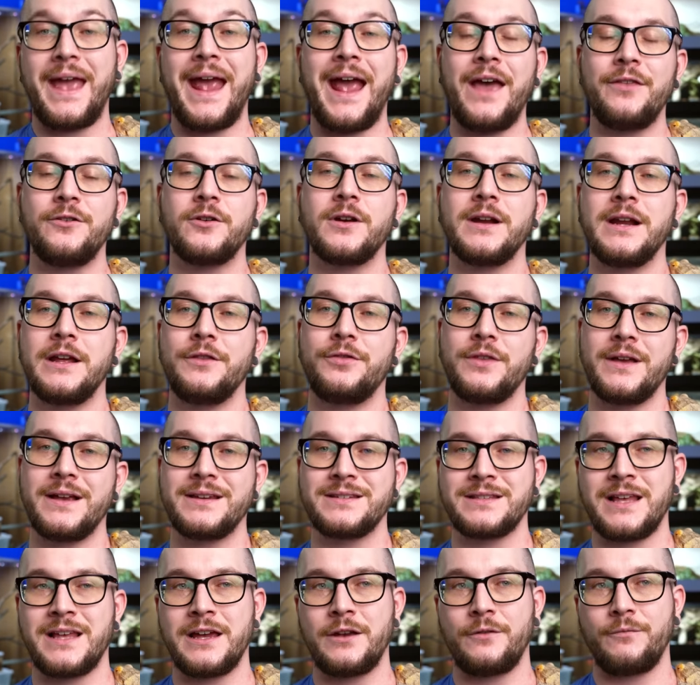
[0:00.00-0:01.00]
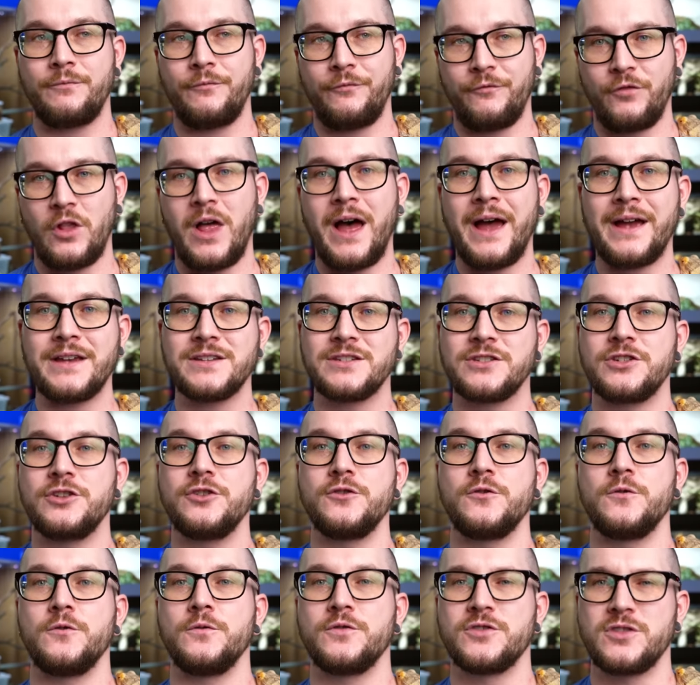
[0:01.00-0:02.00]
And they're gonna eat things like flies
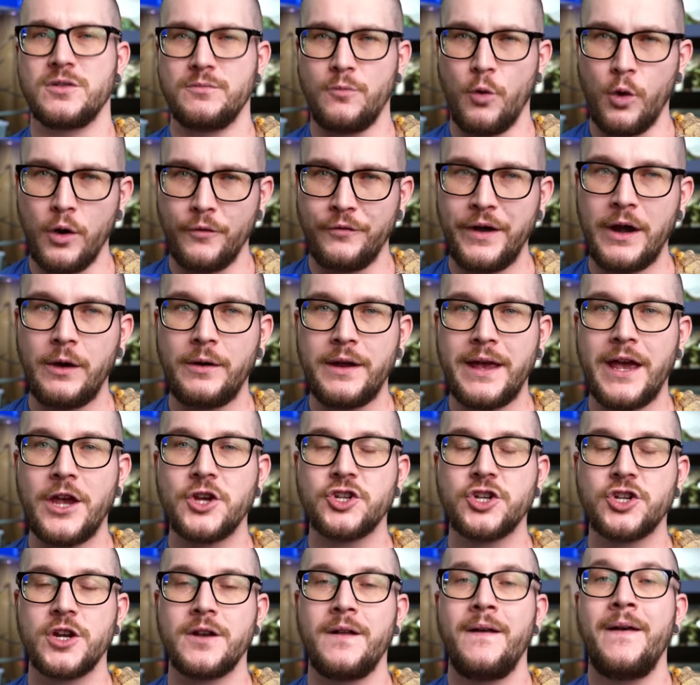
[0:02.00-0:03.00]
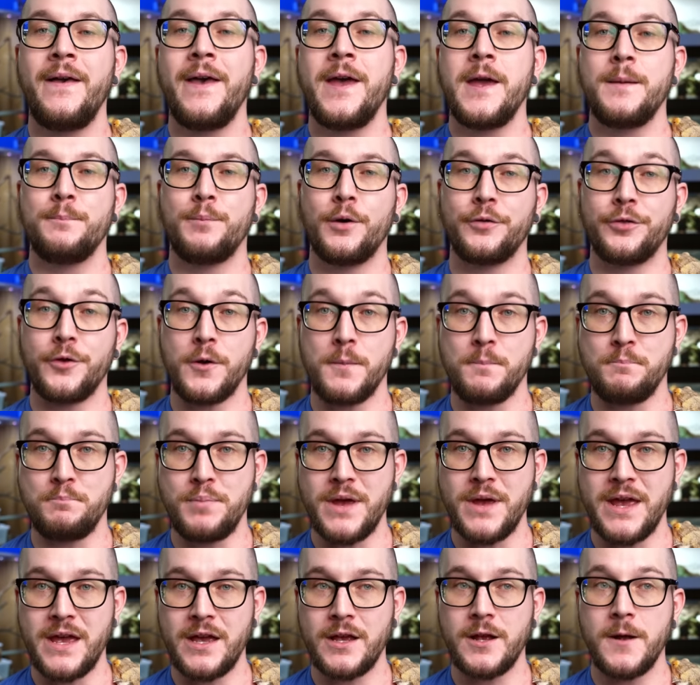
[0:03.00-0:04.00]
too. So more variation, but they're
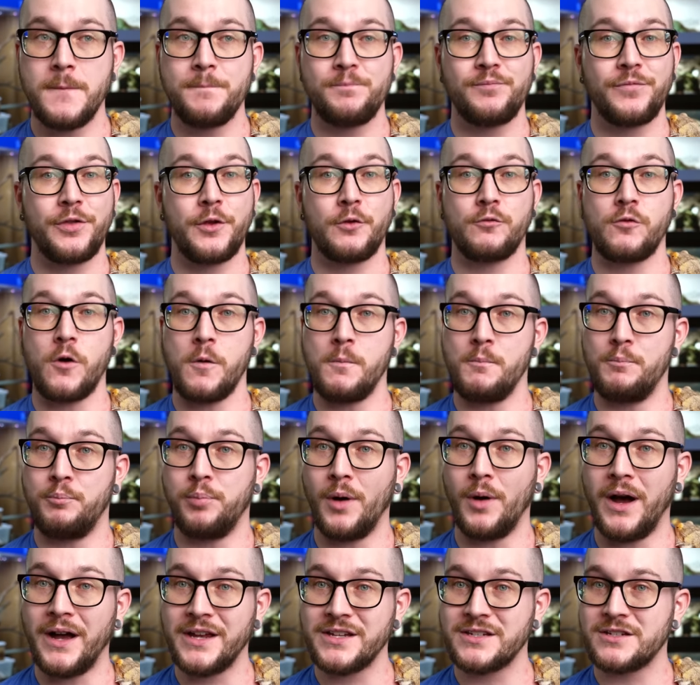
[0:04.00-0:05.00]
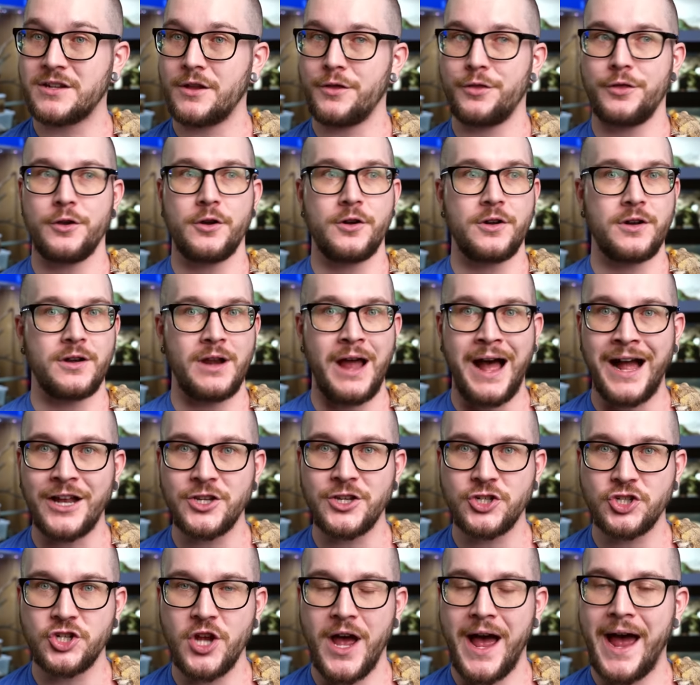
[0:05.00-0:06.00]
big, they're robust, they're
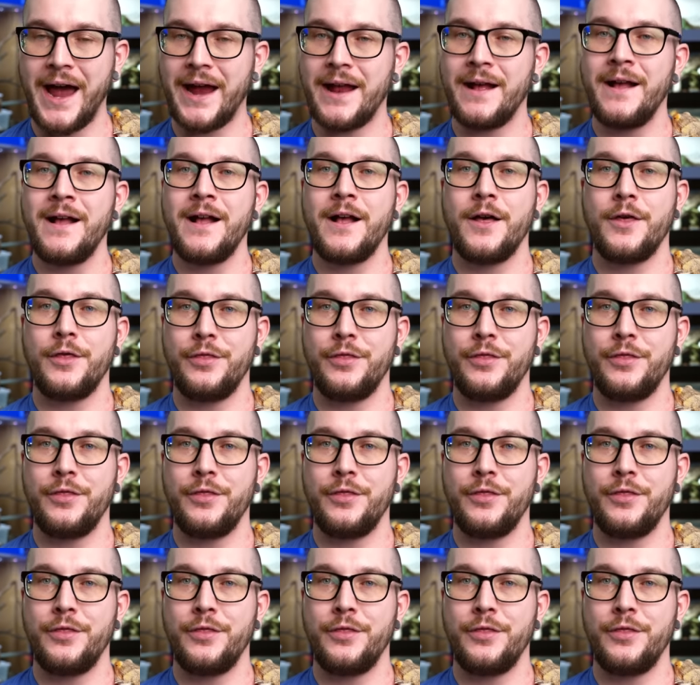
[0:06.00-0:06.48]
not shy.